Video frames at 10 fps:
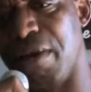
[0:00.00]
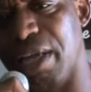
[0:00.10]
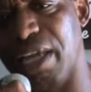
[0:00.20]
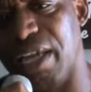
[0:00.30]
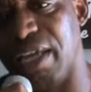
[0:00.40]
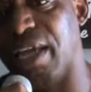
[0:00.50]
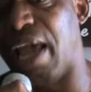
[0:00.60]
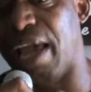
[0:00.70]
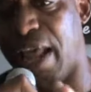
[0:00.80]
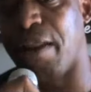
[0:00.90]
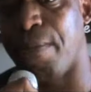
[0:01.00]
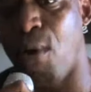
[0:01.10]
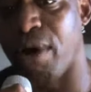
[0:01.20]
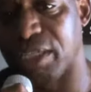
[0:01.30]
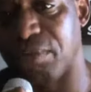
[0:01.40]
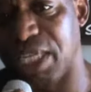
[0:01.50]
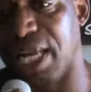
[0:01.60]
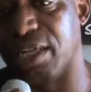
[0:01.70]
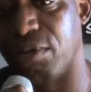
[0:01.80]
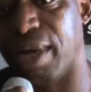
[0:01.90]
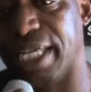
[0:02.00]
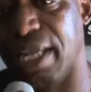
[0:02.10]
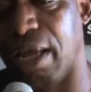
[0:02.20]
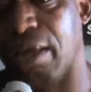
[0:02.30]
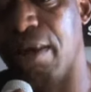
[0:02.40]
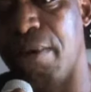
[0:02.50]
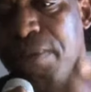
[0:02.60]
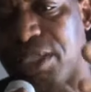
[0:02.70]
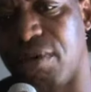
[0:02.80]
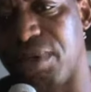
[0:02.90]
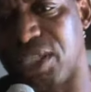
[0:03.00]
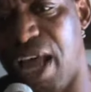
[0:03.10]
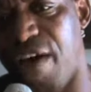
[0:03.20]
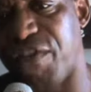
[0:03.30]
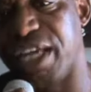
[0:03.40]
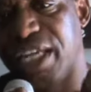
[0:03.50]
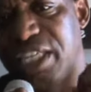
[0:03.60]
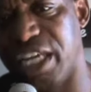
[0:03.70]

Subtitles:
the, hey, they the boys, I'm telling you right now. Mr. Mustafa is